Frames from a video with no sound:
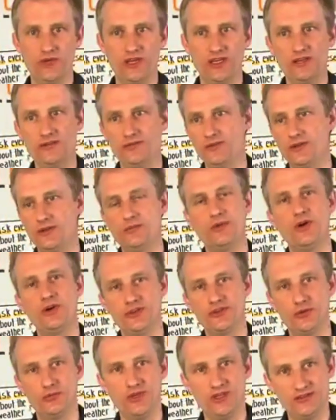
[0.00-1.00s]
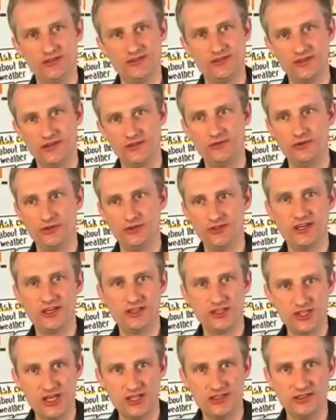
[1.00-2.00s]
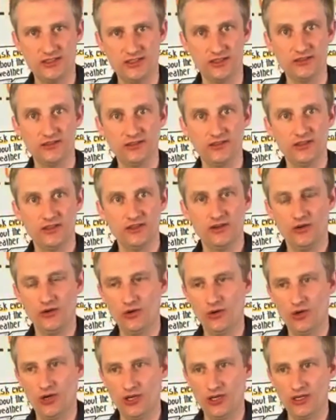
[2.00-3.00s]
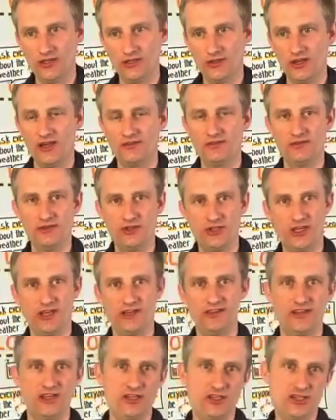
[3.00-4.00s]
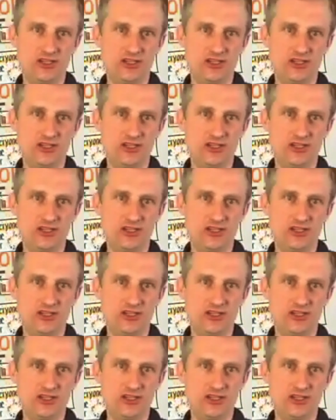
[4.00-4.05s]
And if that also means if you start chatting or you have a visualization